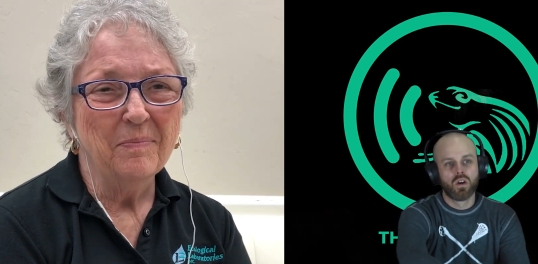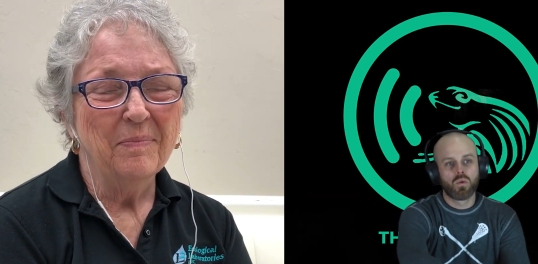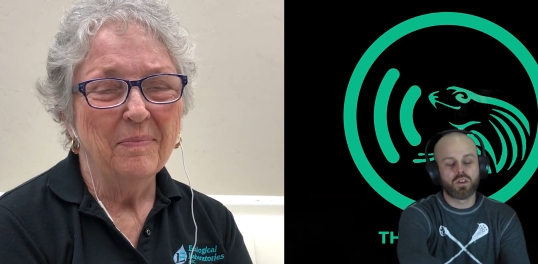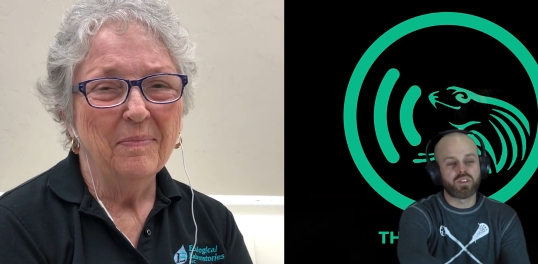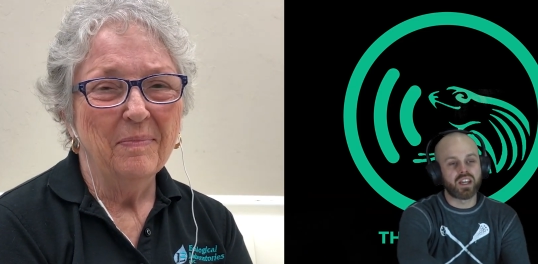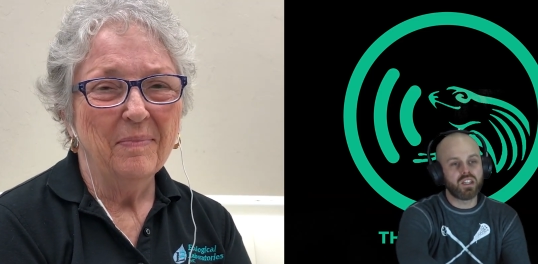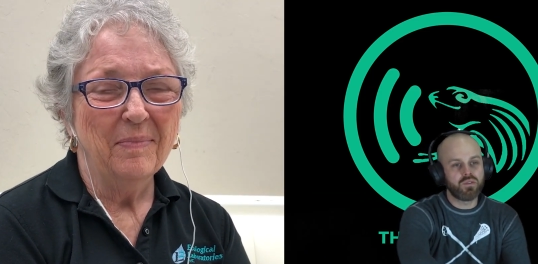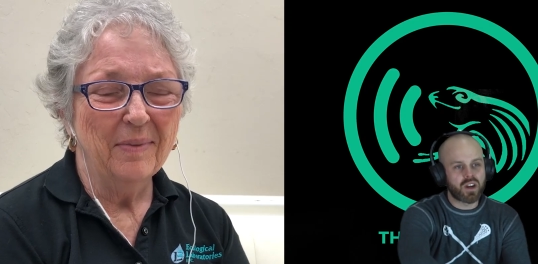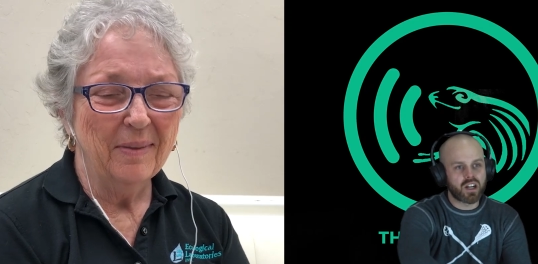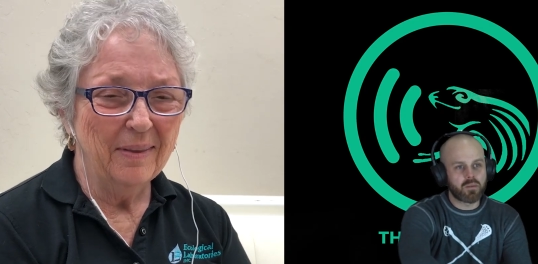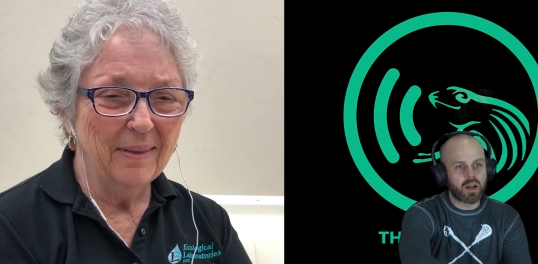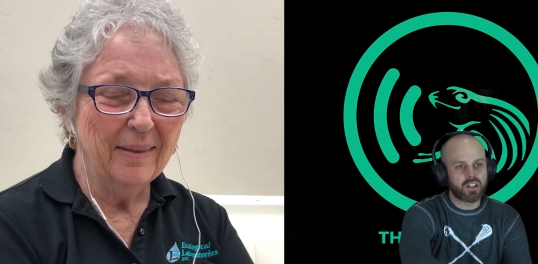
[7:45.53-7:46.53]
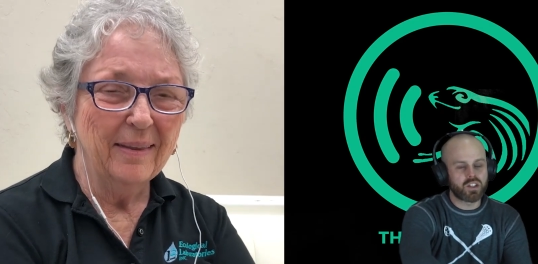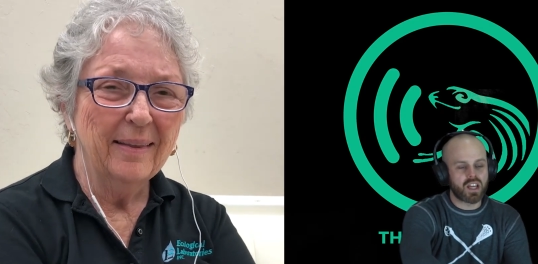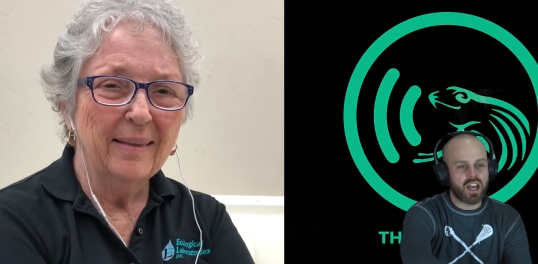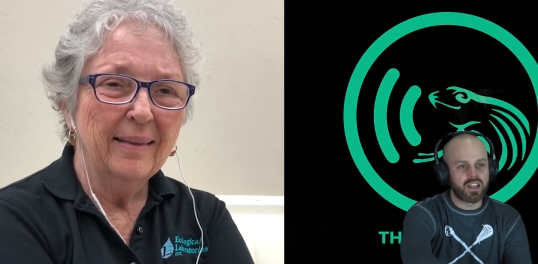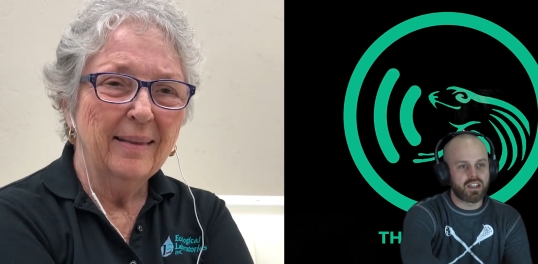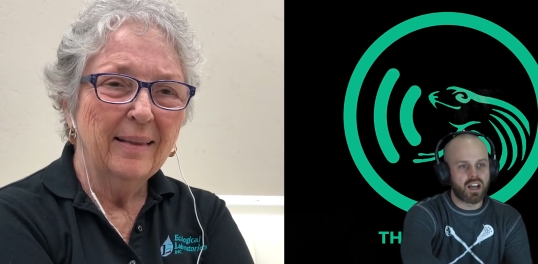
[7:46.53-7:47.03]
Speaker 1: Well, thank you very much.
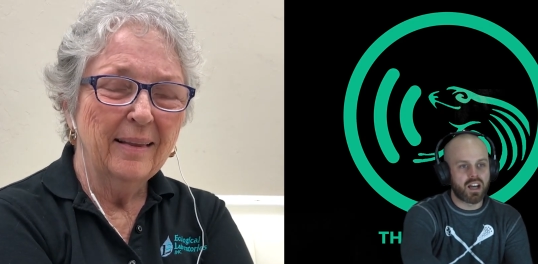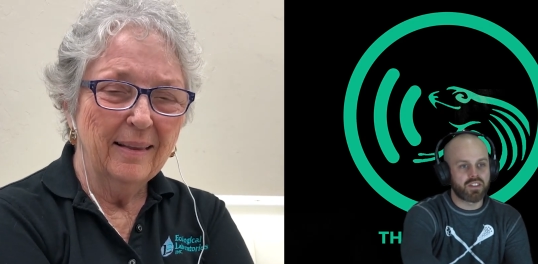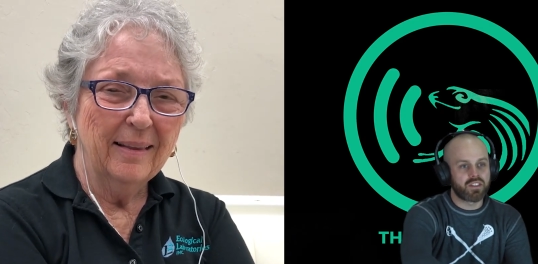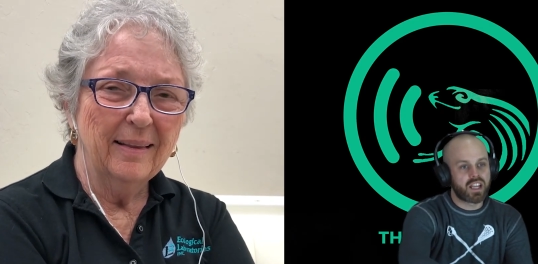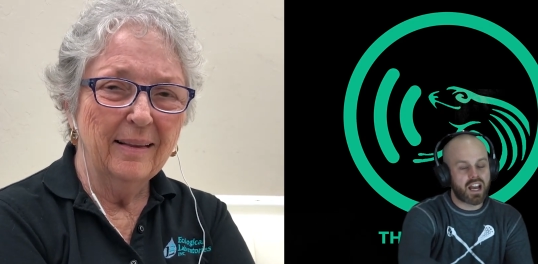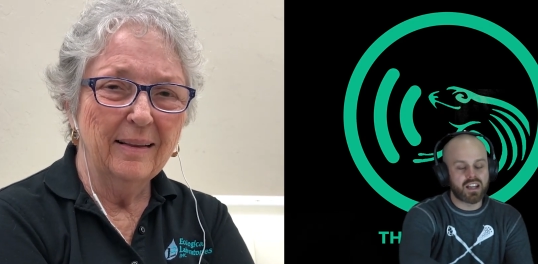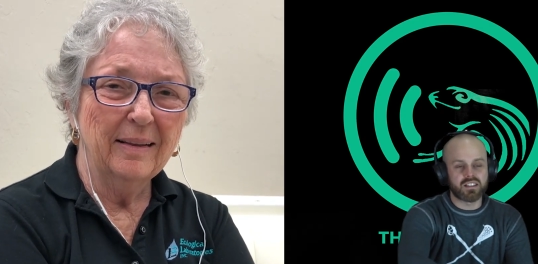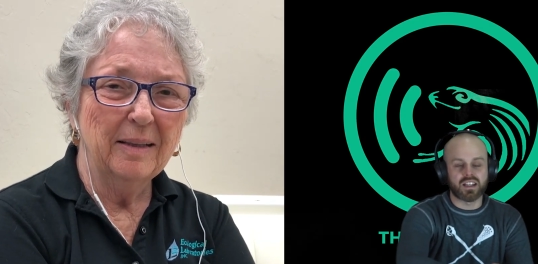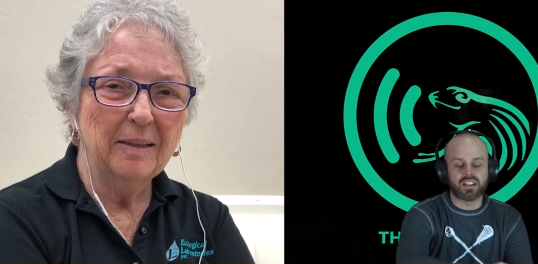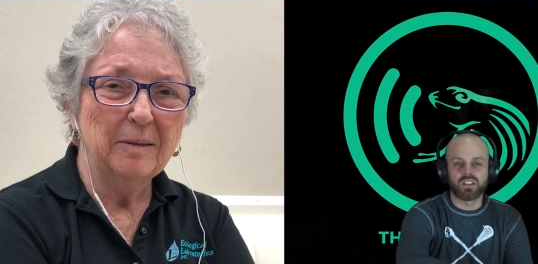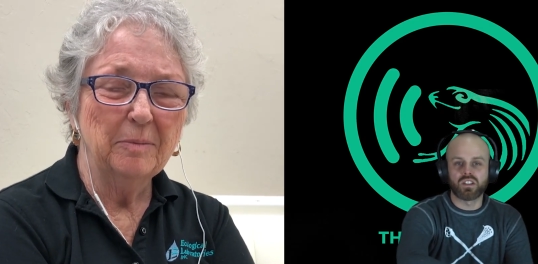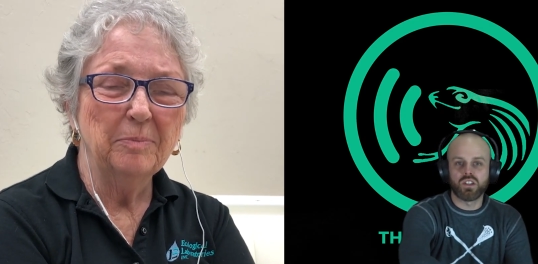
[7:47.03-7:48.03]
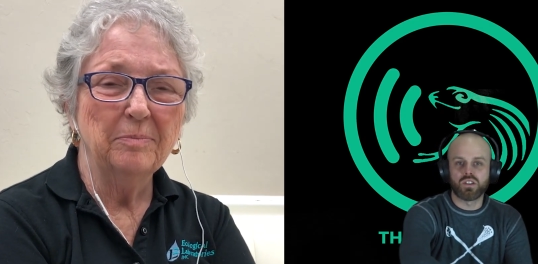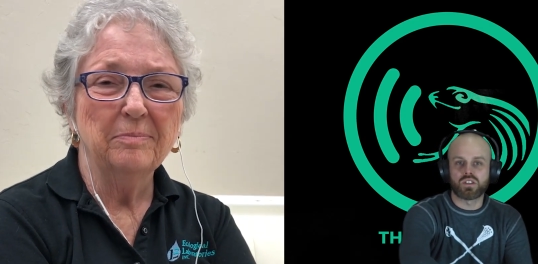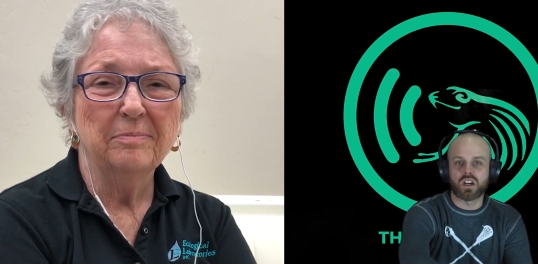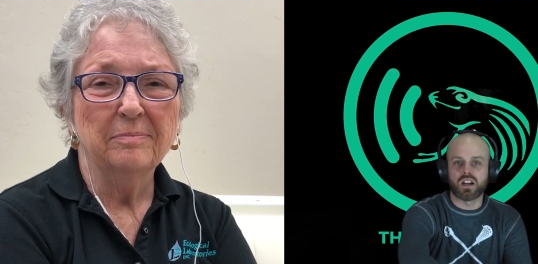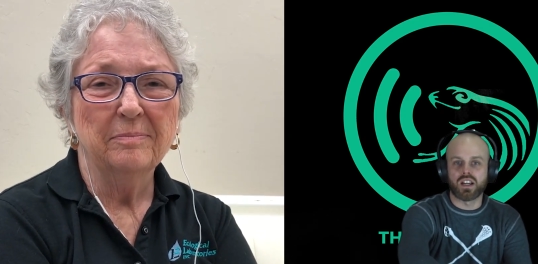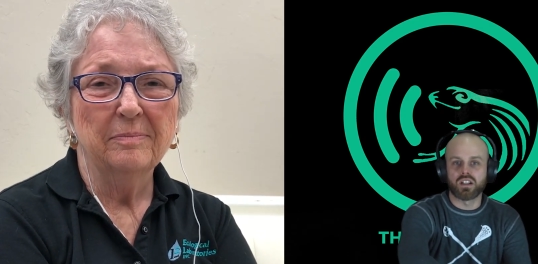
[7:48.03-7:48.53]
And uh, guys, that concludes
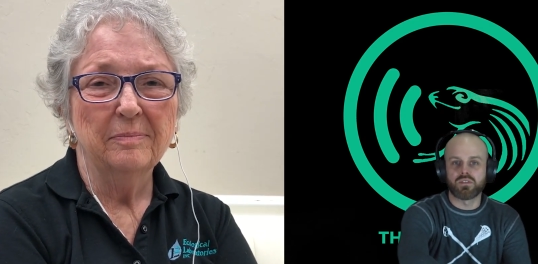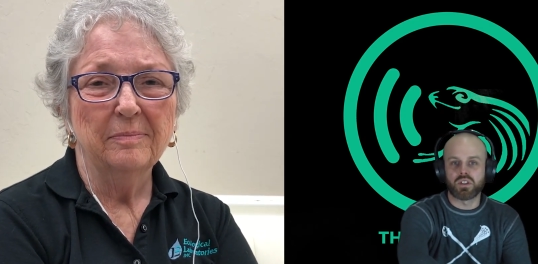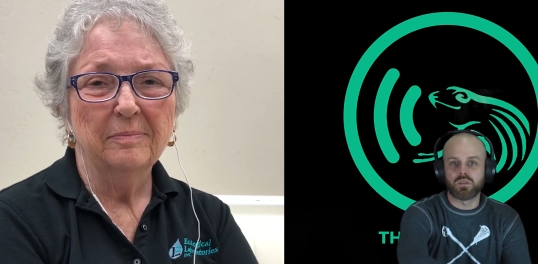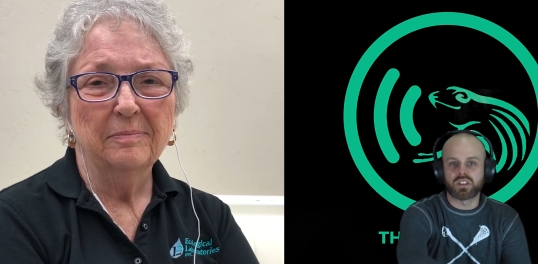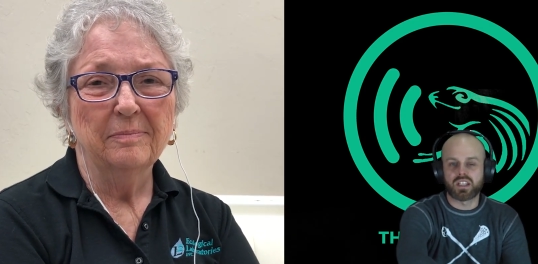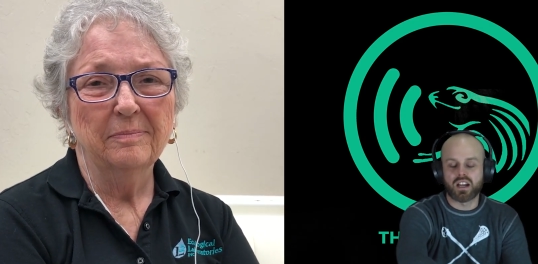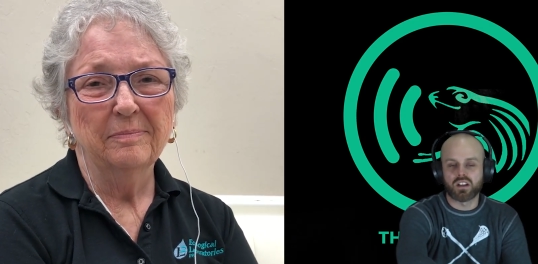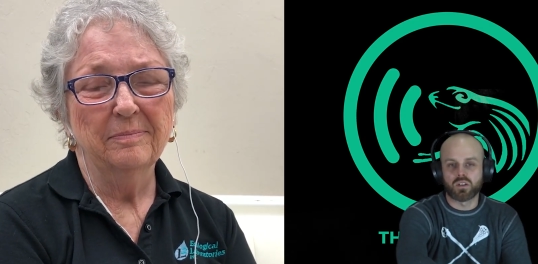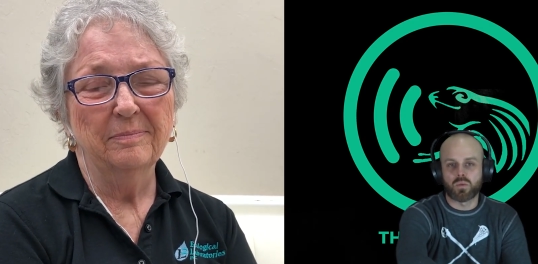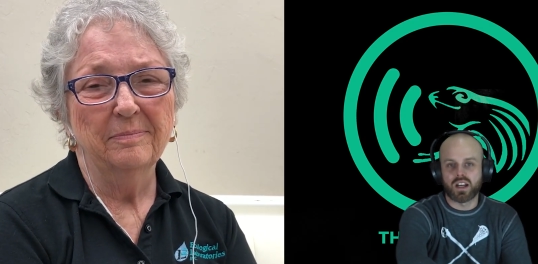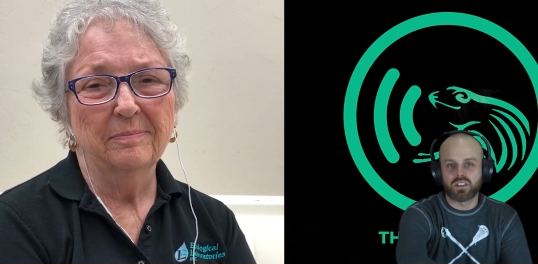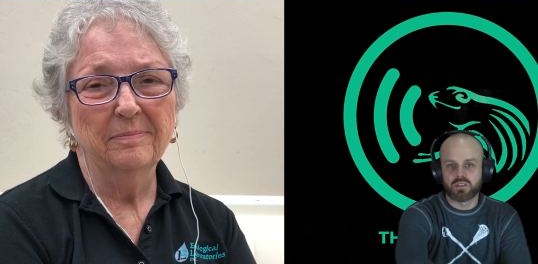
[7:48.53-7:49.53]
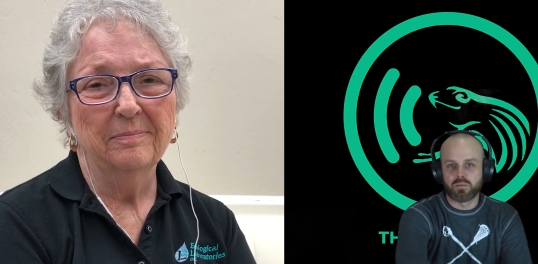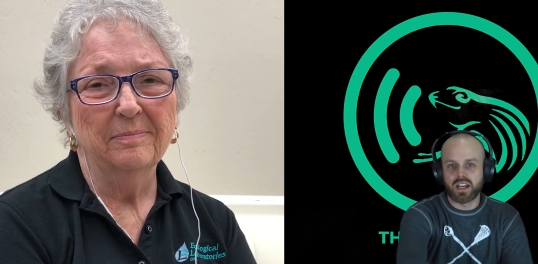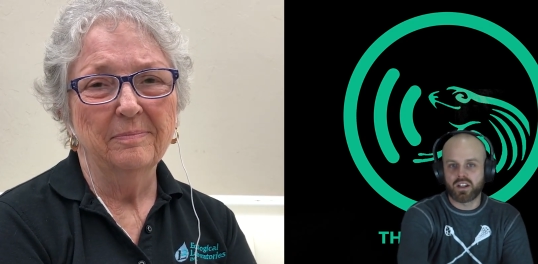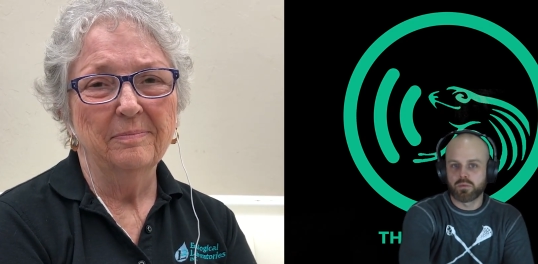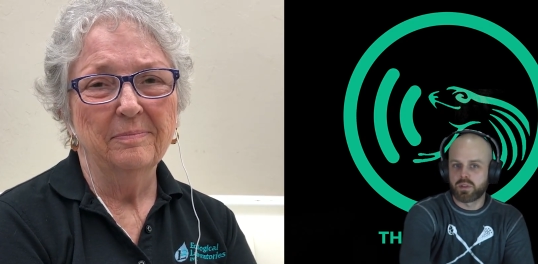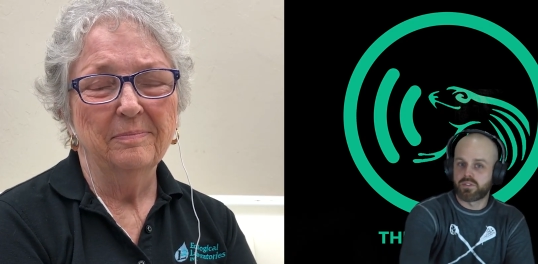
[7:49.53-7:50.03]
our interview with Carolyn Weise from
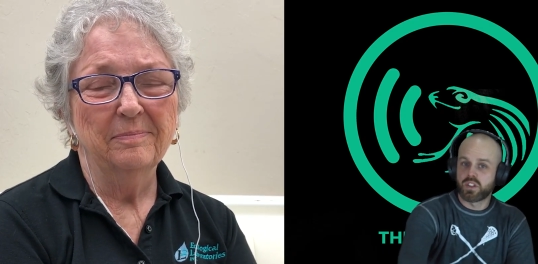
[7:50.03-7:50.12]
Microbe Lift.